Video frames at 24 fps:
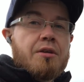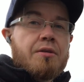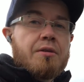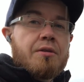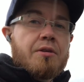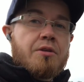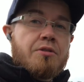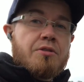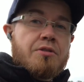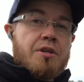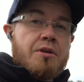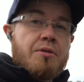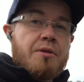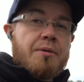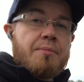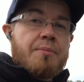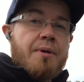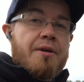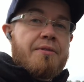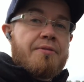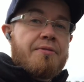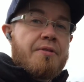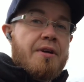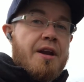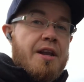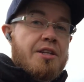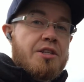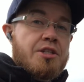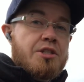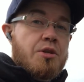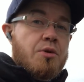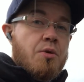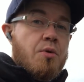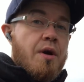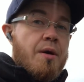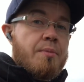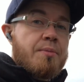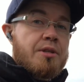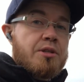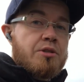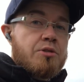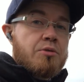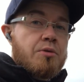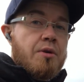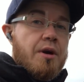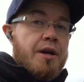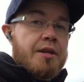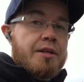considering my friends who have been
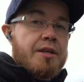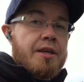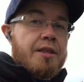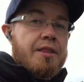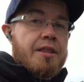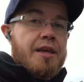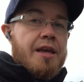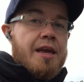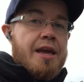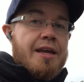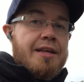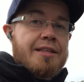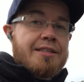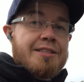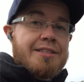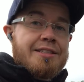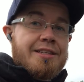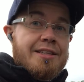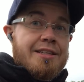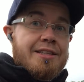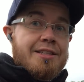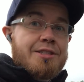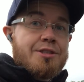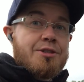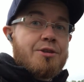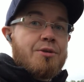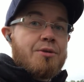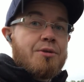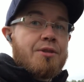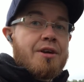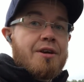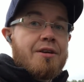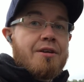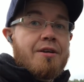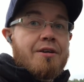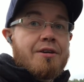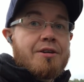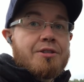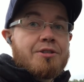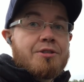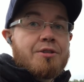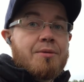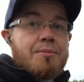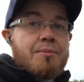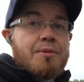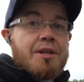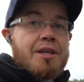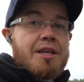through hiking the AT. So there are
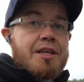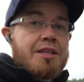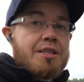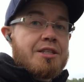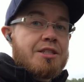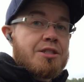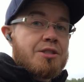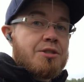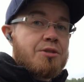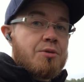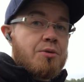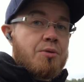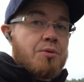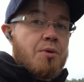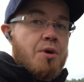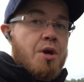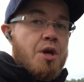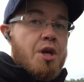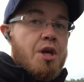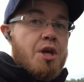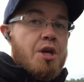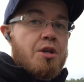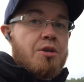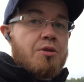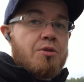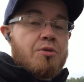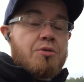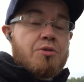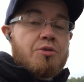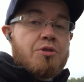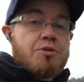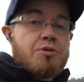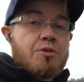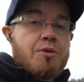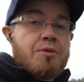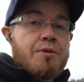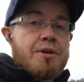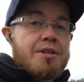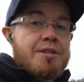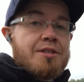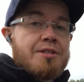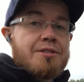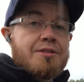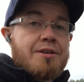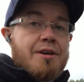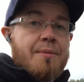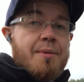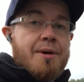some links to news
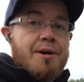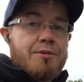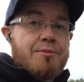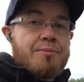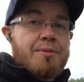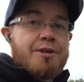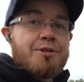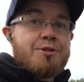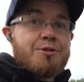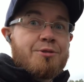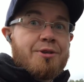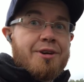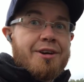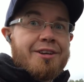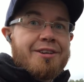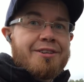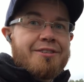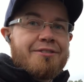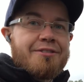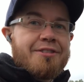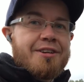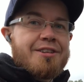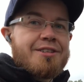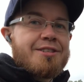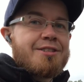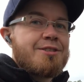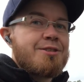stories about my true hiker friends.